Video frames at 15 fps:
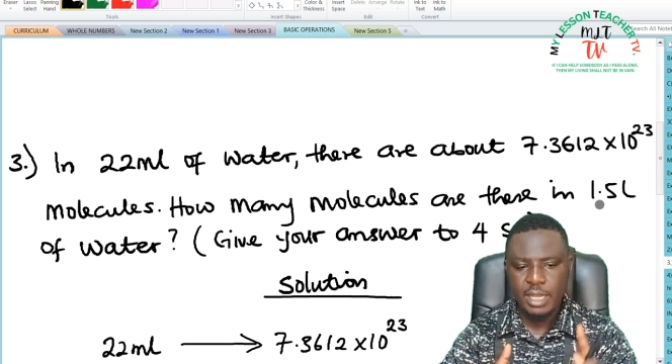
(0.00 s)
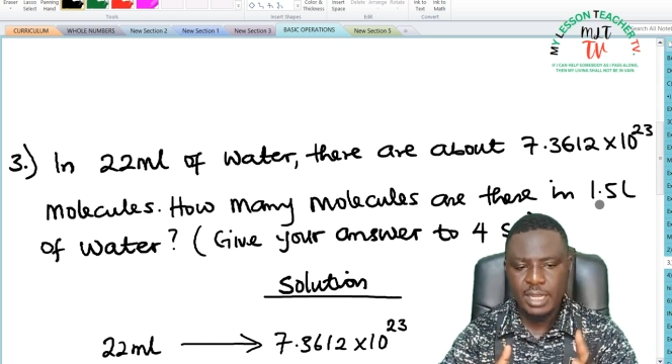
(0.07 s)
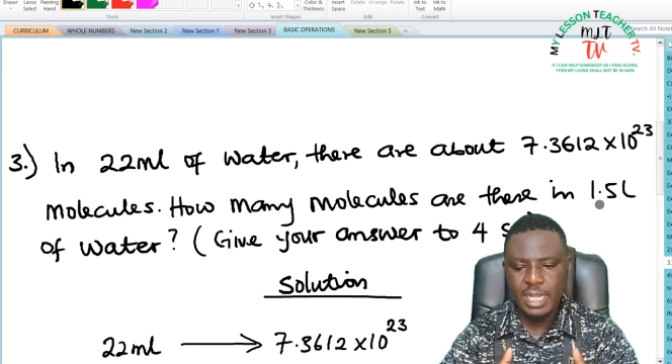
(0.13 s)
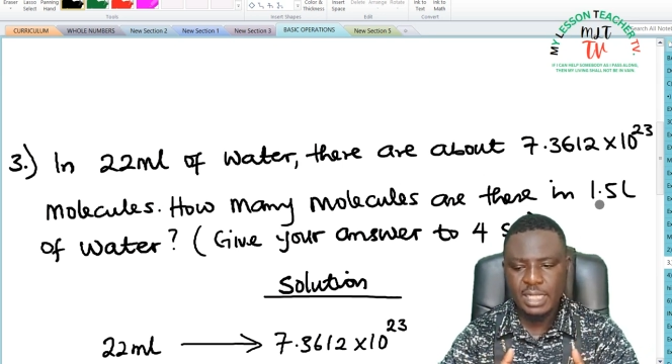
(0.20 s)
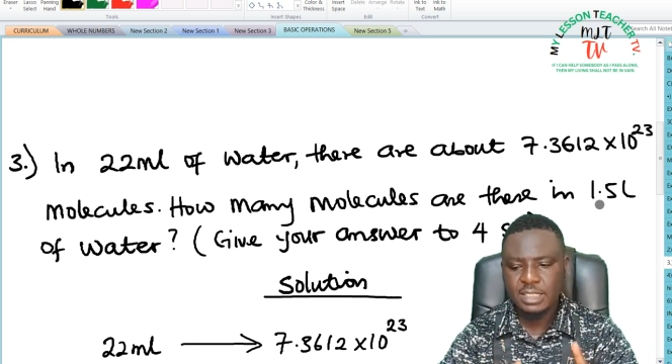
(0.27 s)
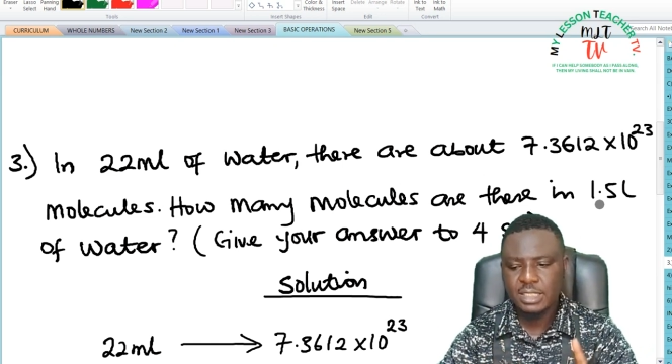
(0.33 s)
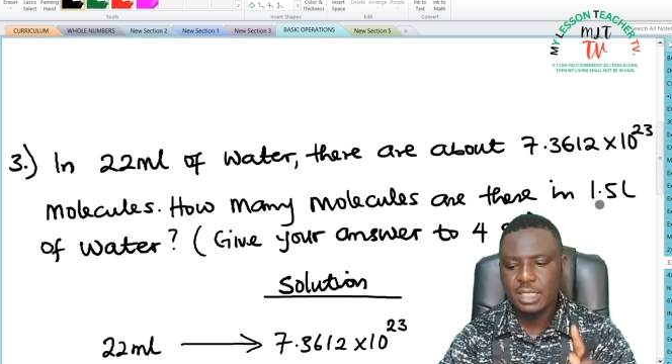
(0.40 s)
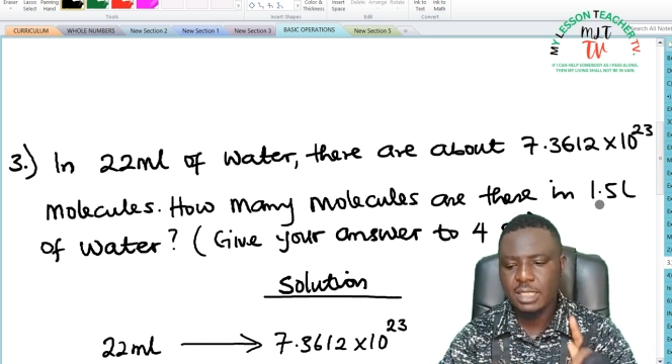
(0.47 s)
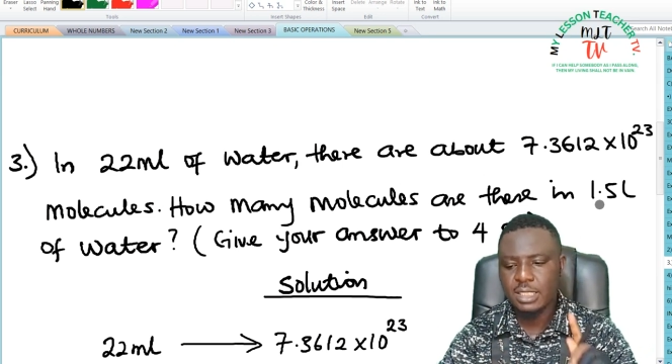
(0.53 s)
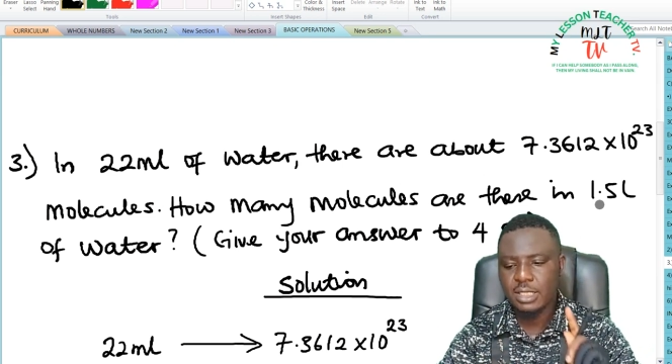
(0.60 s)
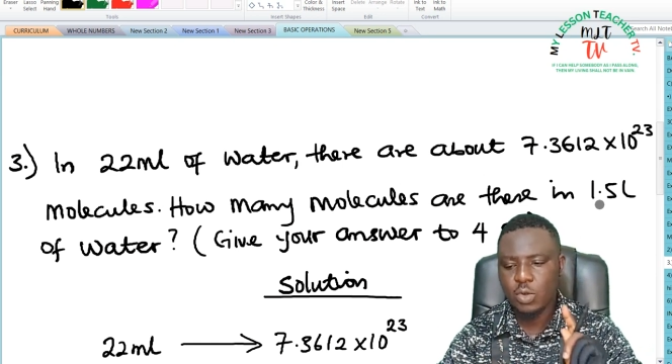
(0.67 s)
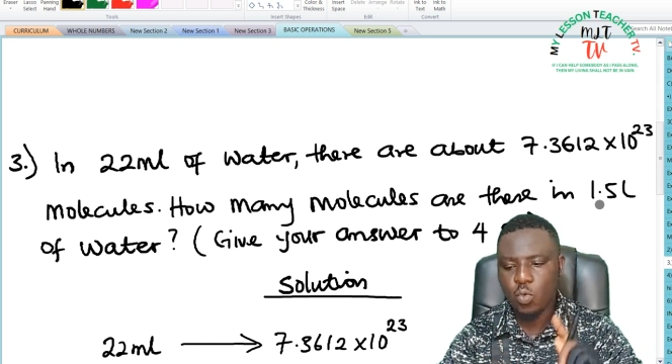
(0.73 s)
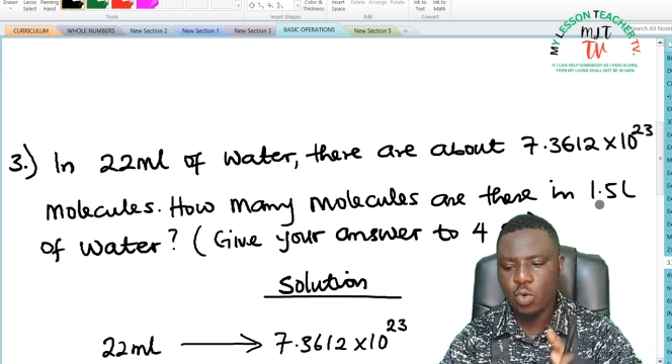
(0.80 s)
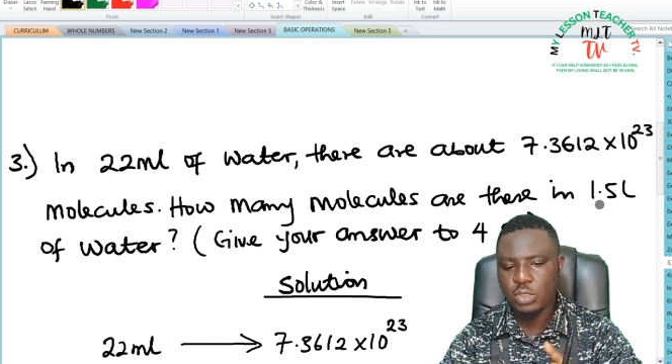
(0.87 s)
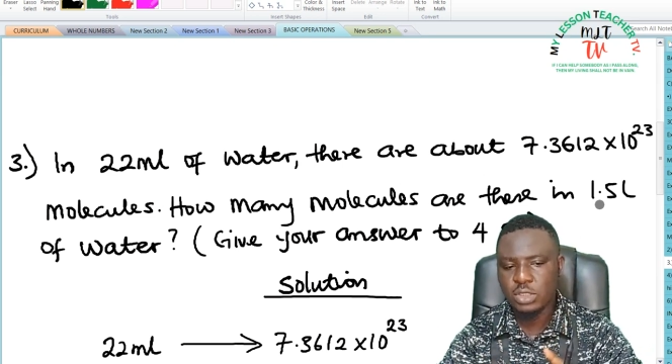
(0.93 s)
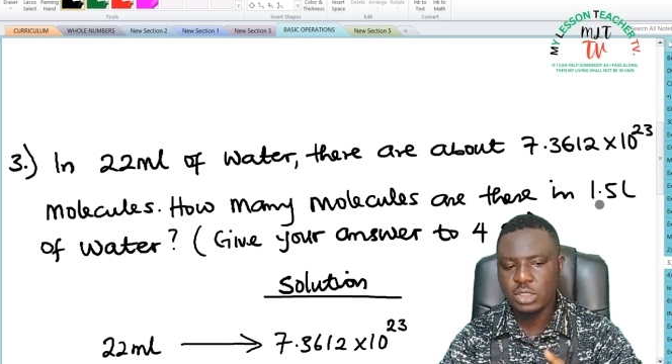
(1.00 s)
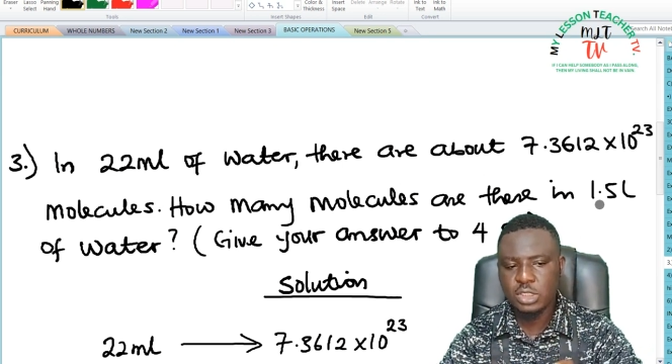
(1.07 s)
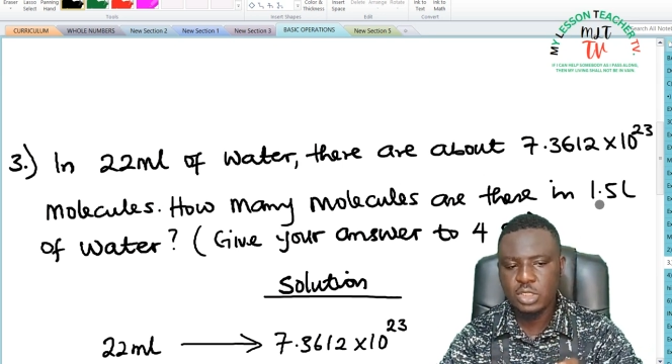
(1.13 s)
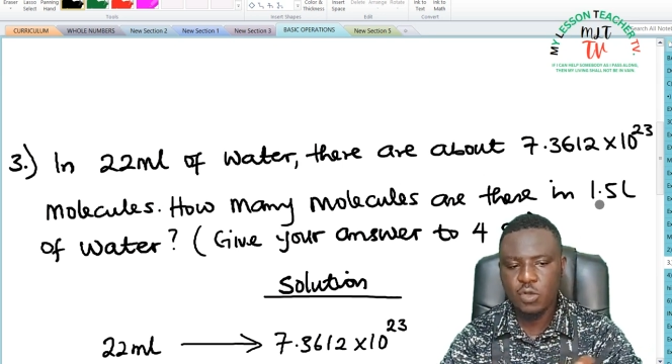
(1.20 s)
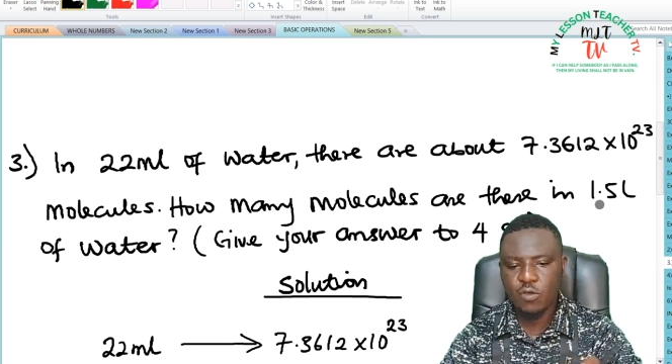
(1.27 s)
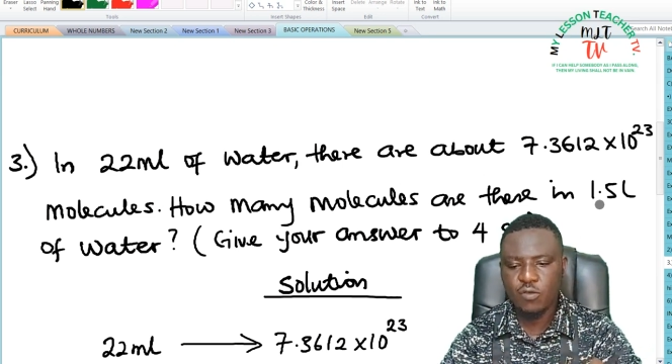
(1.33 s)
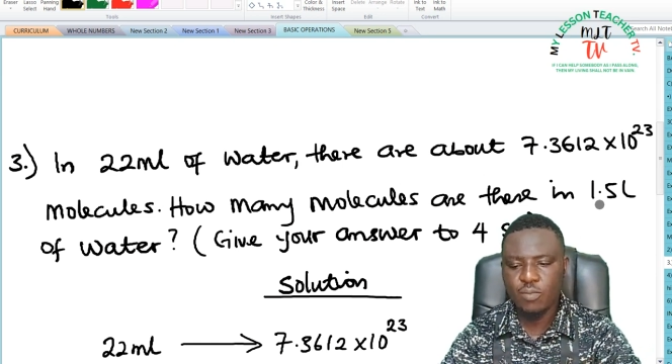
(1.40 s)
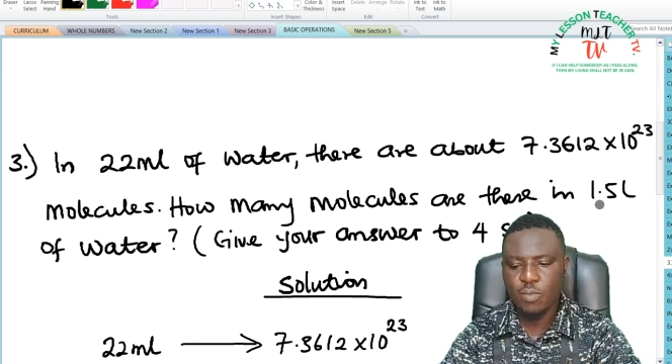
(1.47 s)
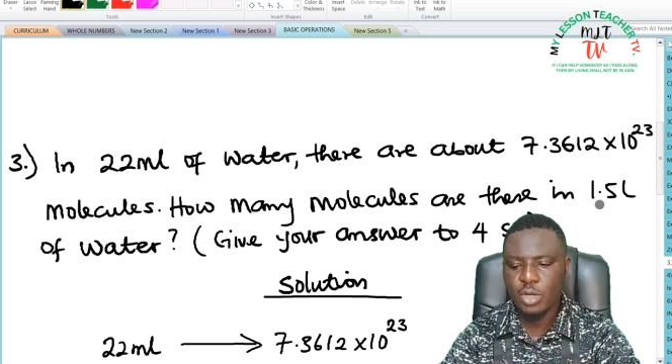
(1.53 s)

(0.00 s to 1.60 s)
get the quantity of